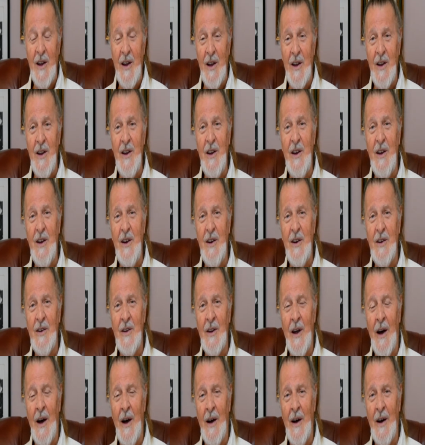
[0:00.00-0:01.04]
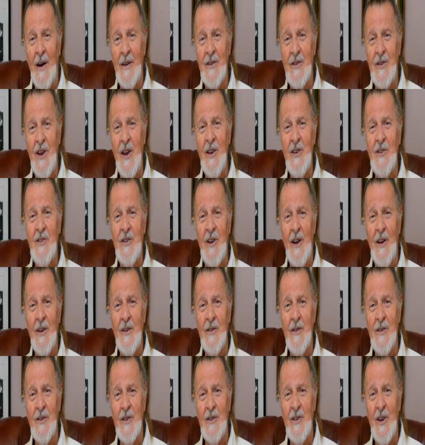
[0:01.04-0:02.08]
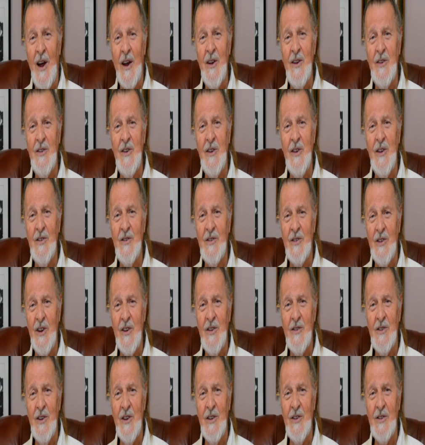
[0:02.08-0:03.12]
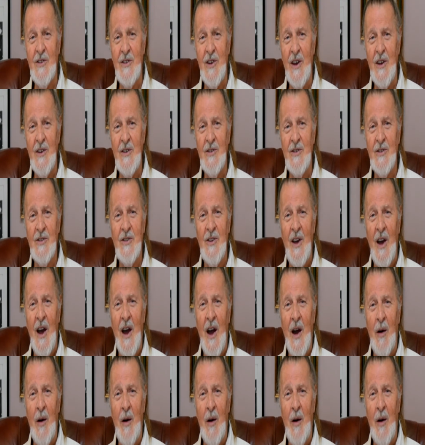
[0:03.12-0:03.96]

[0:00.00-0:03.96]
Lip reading: in distant 1966